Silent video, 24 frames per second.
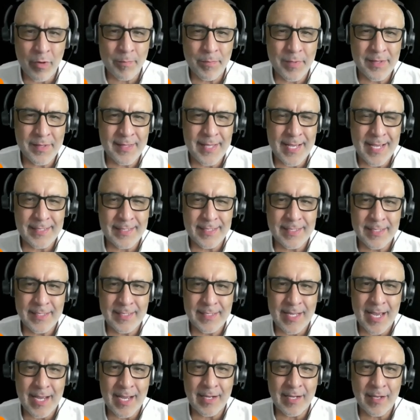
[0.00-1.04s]
but that's
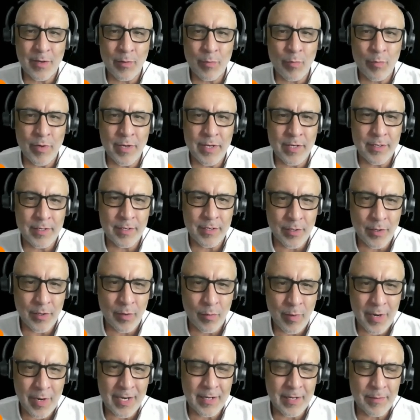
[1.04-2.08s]
exactly what you're
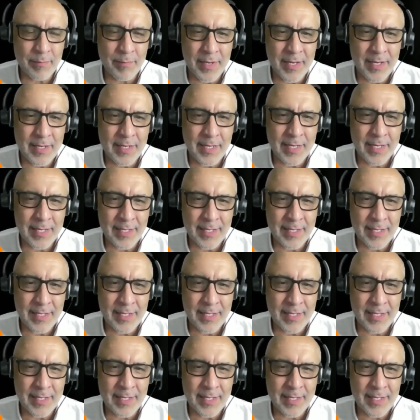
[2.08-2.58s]
recommending,